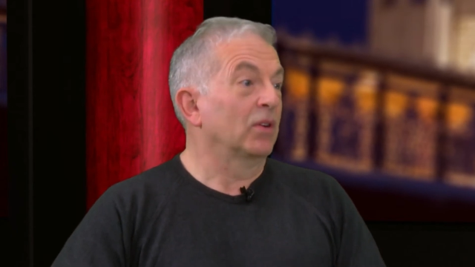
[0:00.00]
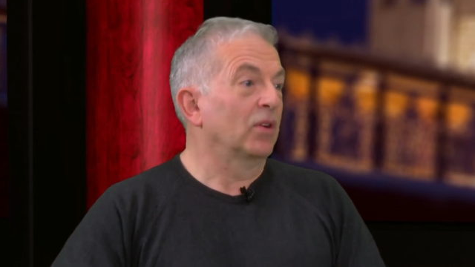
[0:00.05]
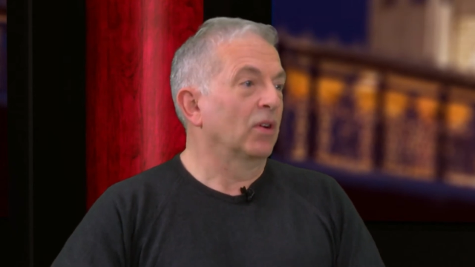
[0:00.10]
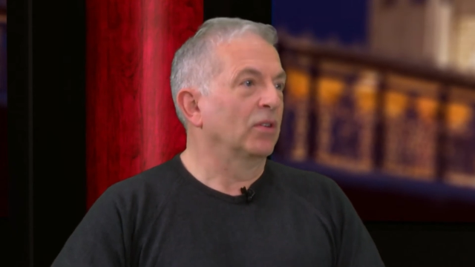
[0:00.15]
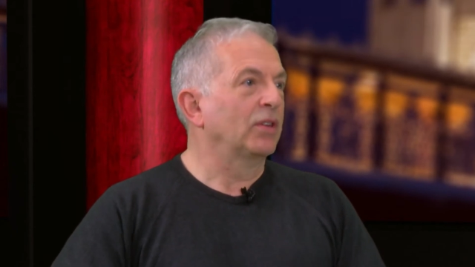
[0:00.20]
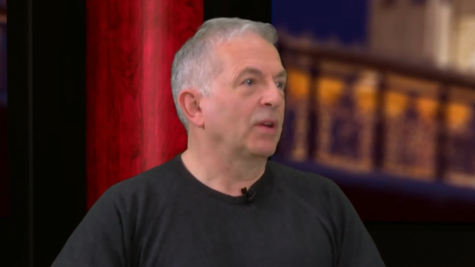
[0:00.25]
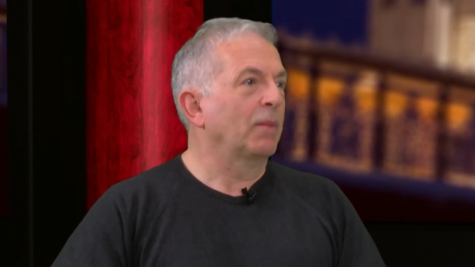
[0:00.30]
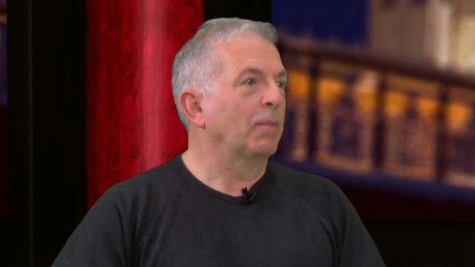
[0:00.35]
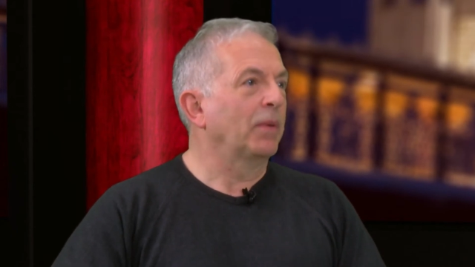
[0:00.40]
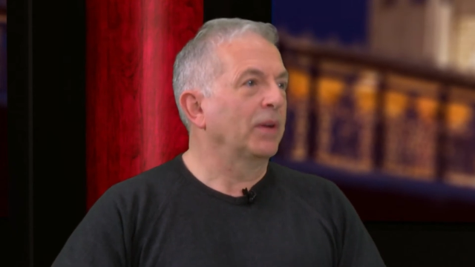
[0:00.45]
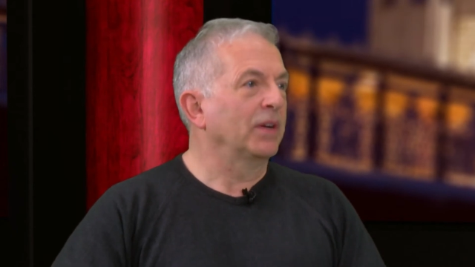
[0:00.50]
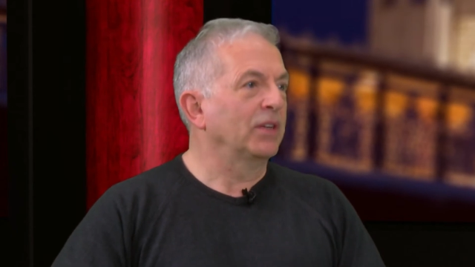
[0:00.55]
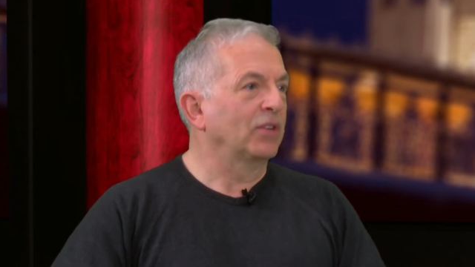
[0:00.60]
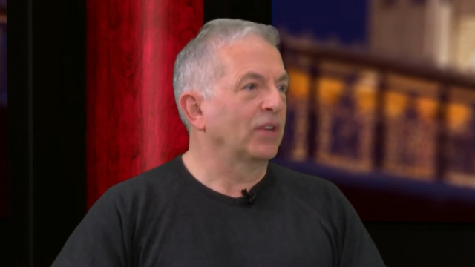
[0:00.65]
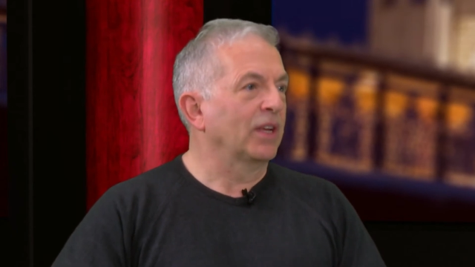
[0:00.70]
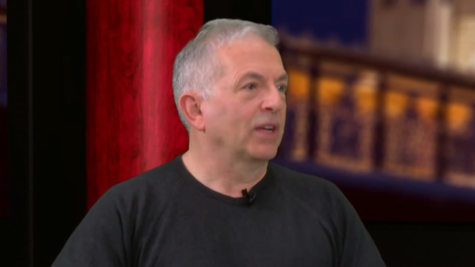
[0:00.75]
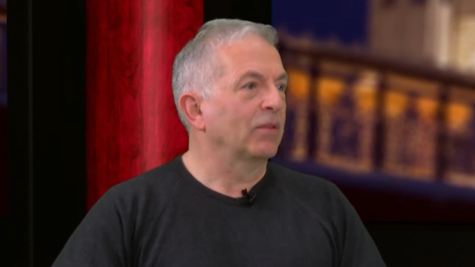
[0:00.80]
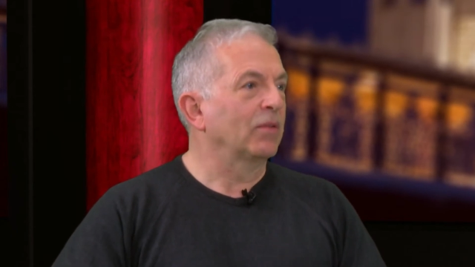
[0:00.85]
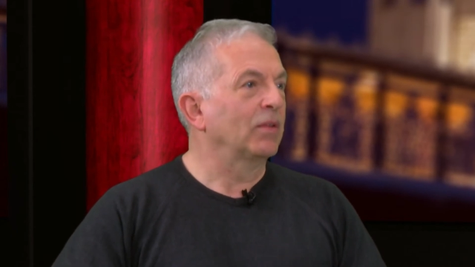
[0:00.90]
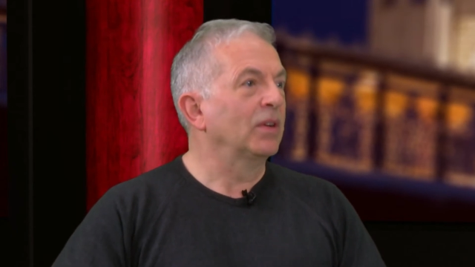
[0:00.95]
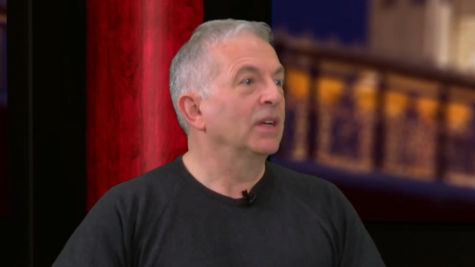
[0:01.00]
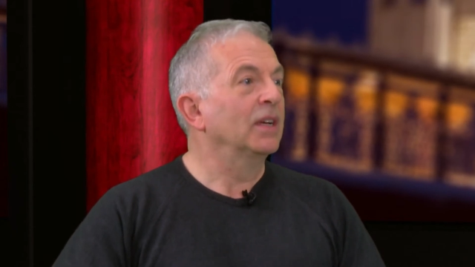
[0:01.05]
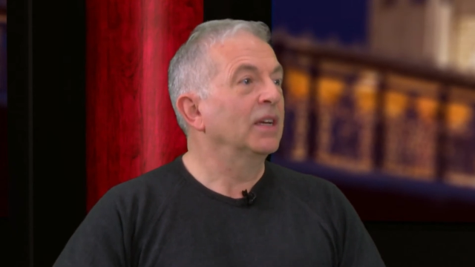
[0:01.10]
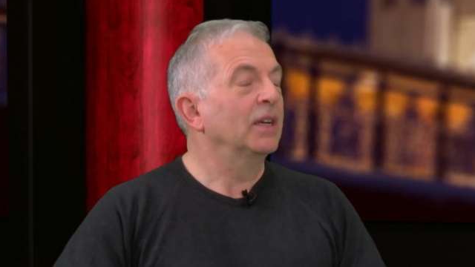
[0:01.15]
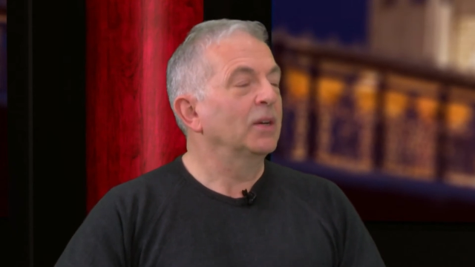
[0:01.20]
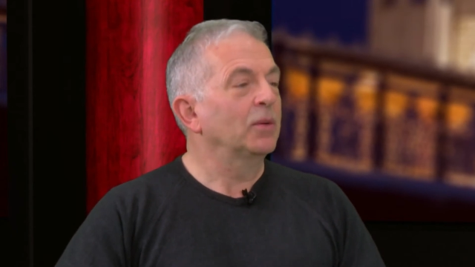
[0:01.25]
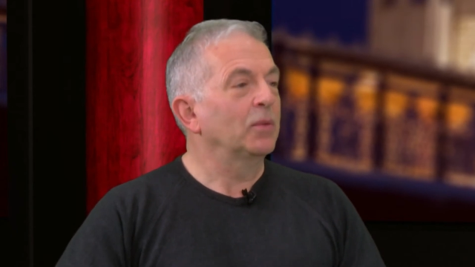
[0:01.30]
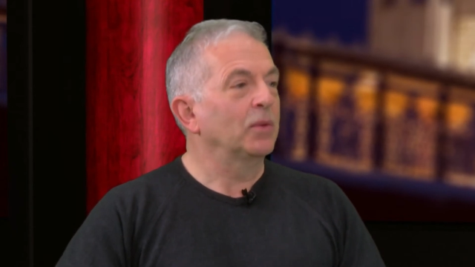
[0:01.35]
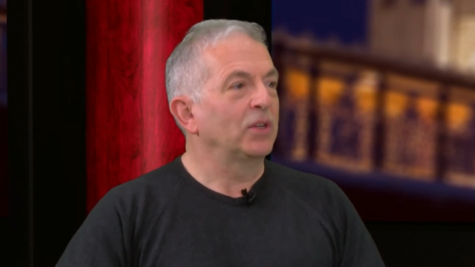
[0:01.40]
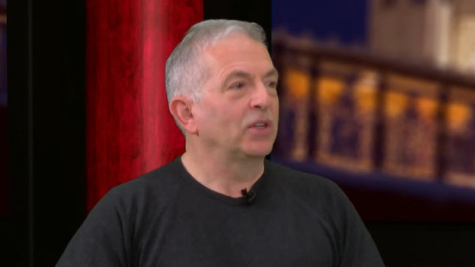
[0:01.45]
contemporary sound,
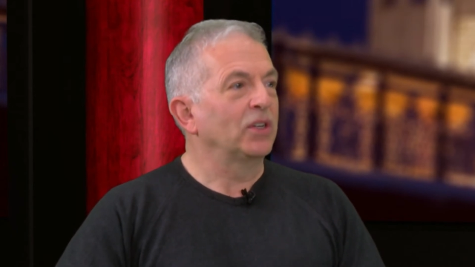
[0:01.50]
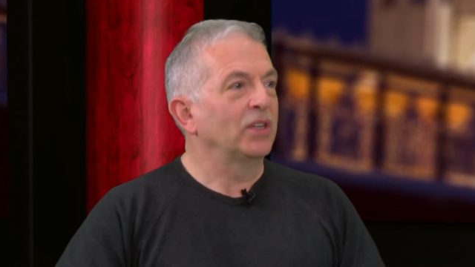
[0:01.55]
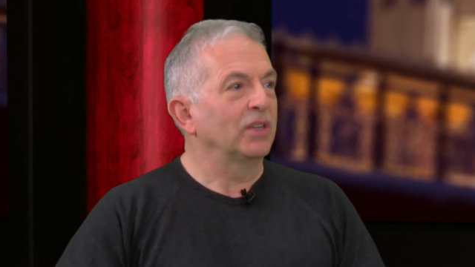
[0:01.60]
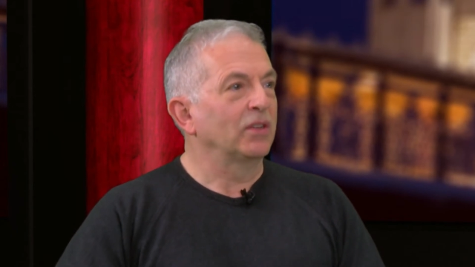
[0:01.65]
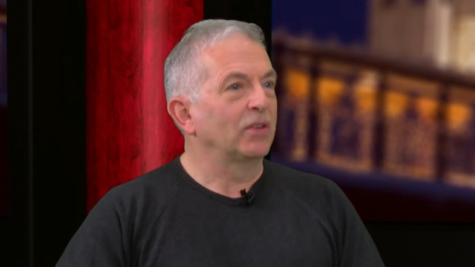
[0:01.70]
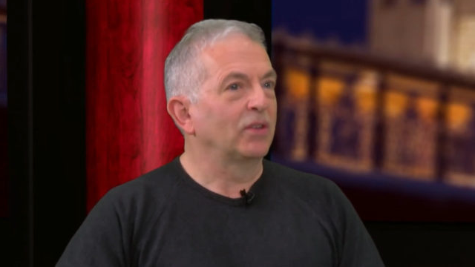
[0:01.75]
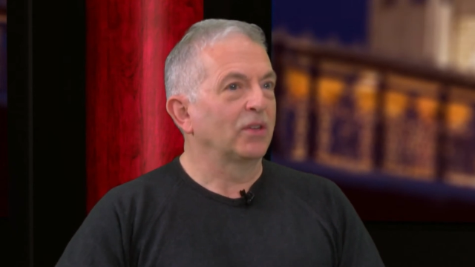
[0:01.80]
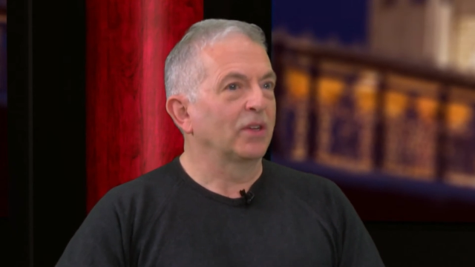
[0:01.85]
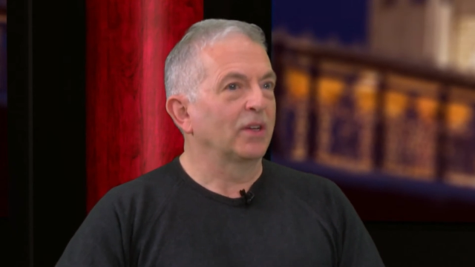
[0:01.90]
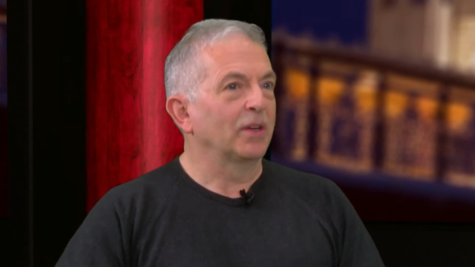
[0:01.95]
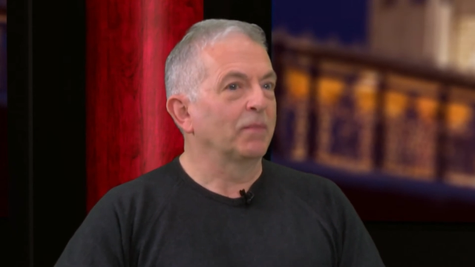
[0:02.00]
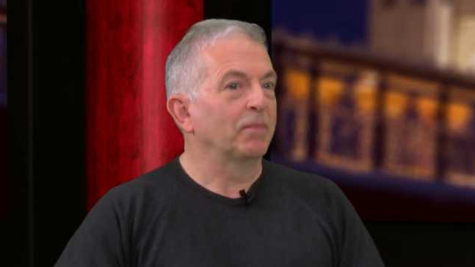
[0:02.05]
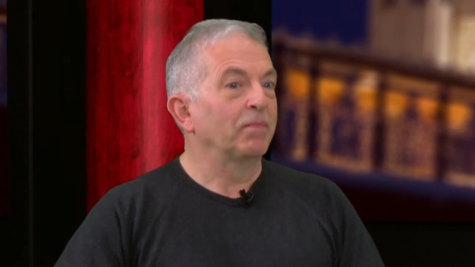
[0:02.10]
which is